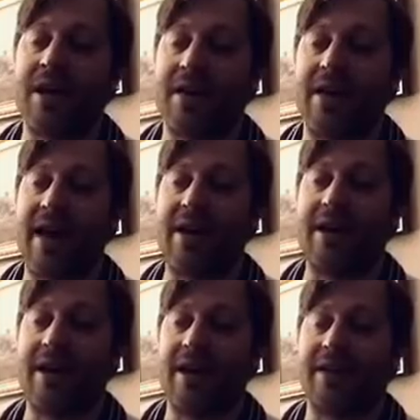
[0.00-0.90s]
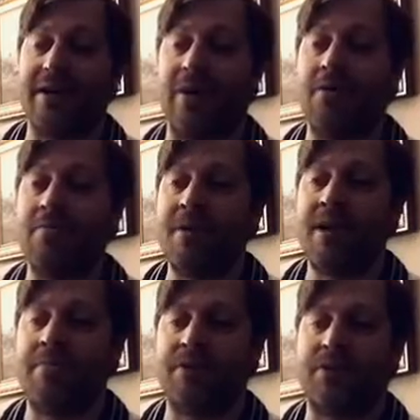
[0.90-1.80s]
that his own
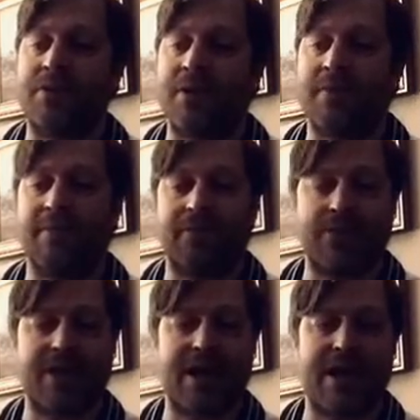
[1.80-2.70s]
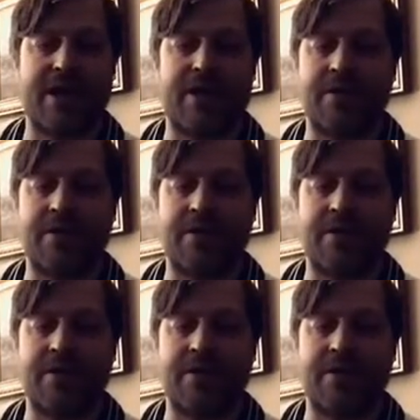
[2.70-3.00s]
men mistook him for a